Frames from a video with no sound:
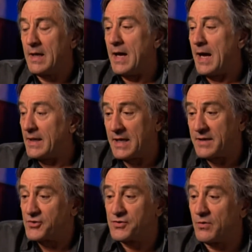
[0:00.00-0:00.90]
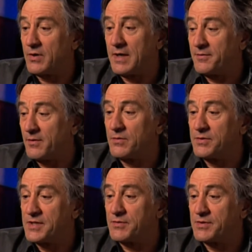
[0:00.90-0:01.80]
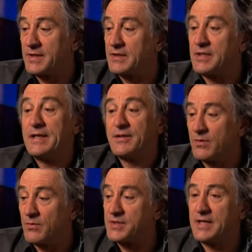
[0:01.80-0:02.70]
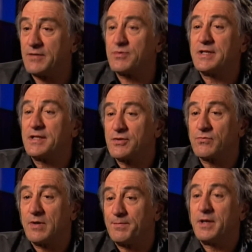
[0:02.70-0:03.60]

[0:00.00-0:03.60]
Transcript: I liked the story. I thought it was interesting. It was an interesting script,